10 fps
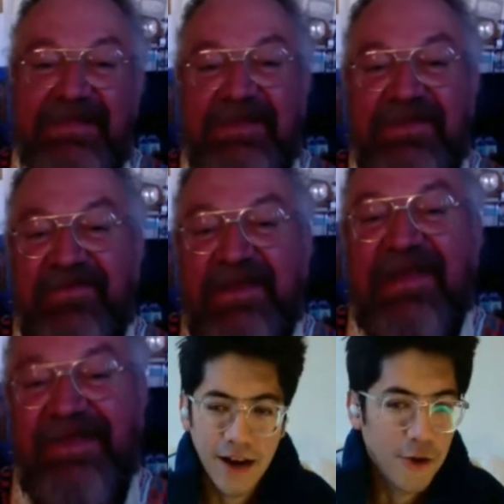
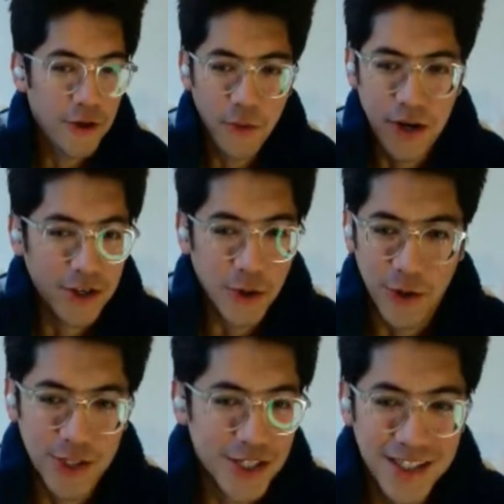And another weird
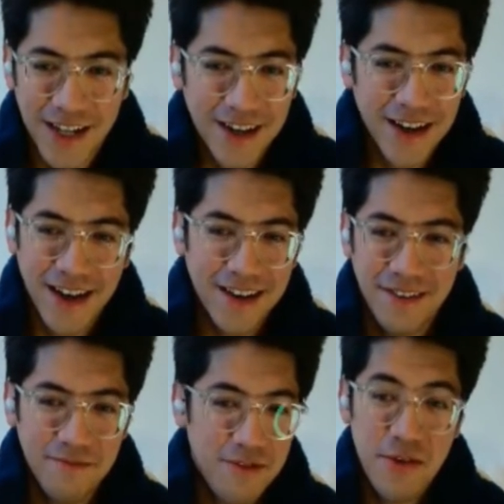courses that I
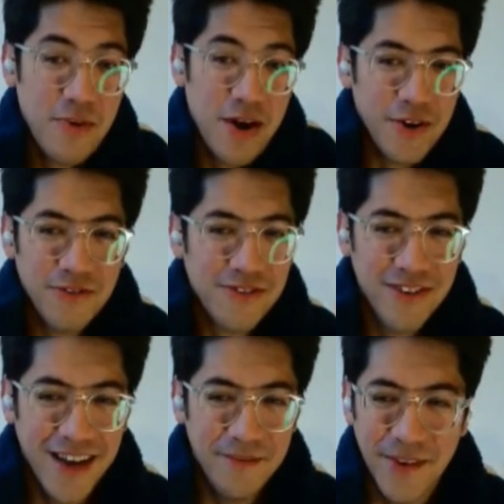am very proud of,
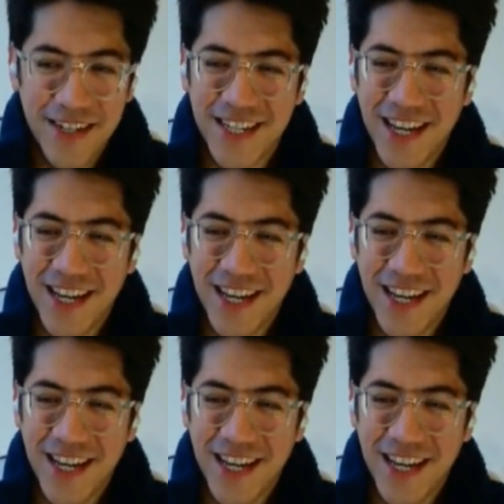but